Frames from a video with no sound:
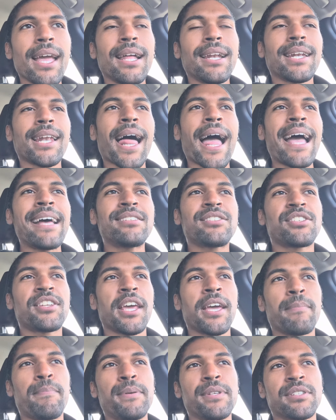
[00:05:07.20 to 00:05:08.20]
Last
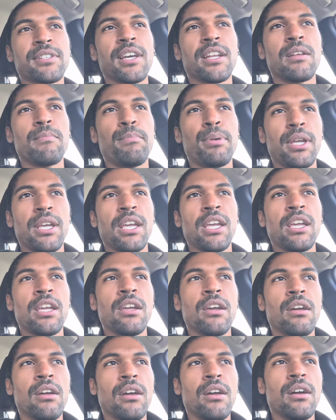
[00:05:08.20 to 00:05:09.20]
tip is going to be
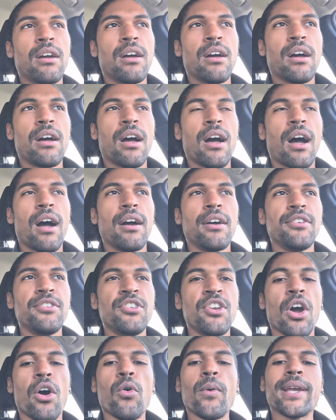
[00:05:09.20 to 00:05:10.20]

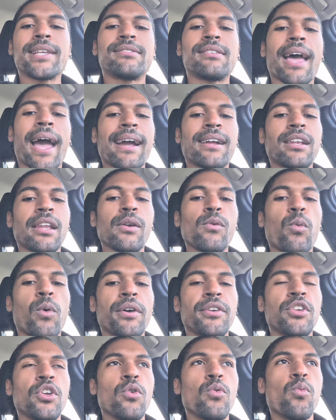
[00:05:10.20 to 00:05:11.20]
know exactly
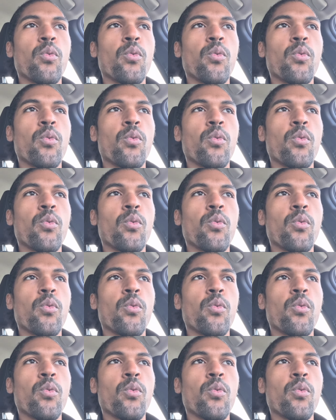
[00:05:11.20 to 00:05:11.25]
what you